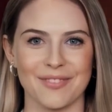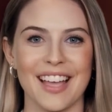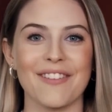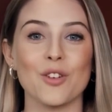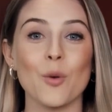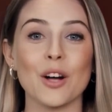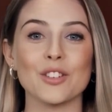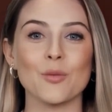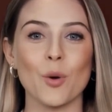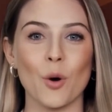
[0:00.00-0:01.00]
If you want
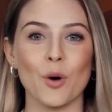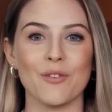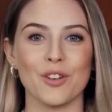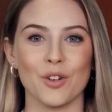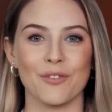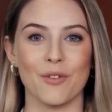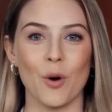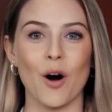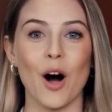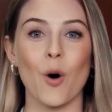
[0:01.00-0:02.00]
to roll over your
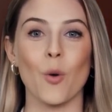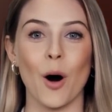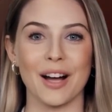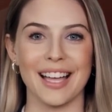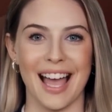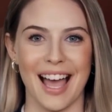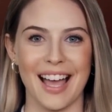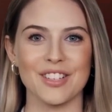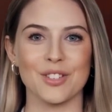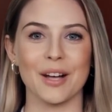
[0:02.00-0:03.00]

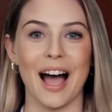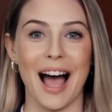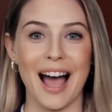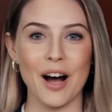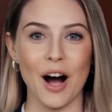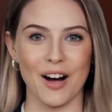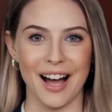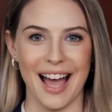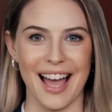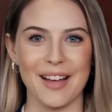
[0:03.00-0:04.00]
401k to an
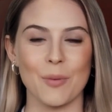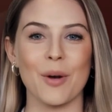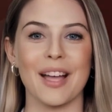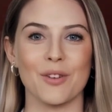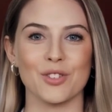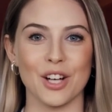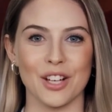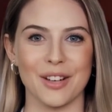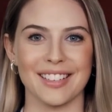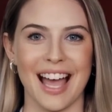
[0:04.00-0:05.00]
IRA without
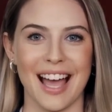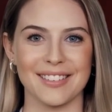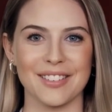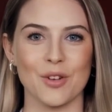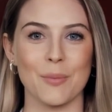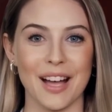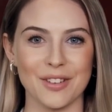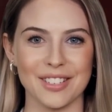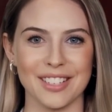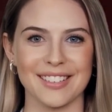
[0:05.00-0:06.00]
triggering taxes or
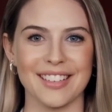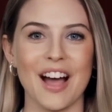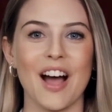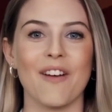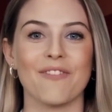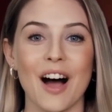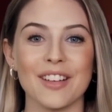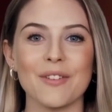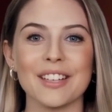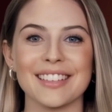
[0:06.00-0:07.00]
penalties,
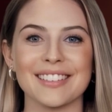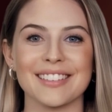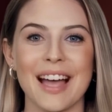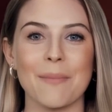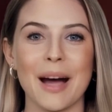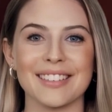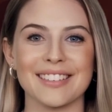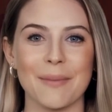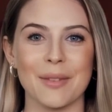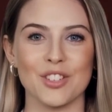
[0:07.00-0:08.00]
follow these
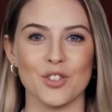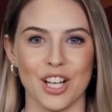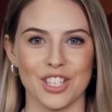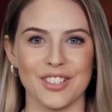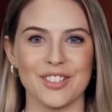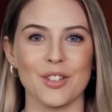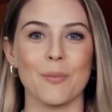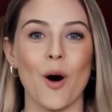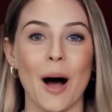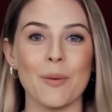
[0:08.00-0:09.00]
step-by-step instructions to
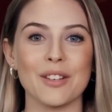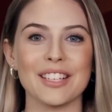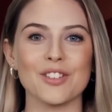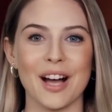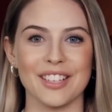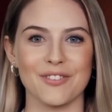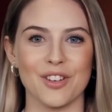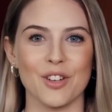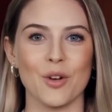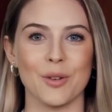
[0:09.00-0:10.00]
properly
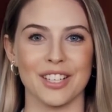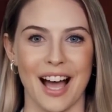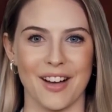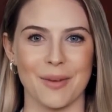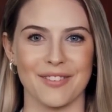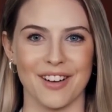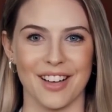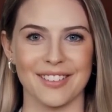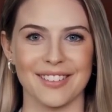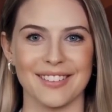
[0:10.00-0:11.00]
transfer your retirement
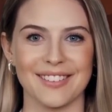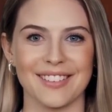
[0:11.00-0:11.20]
funds.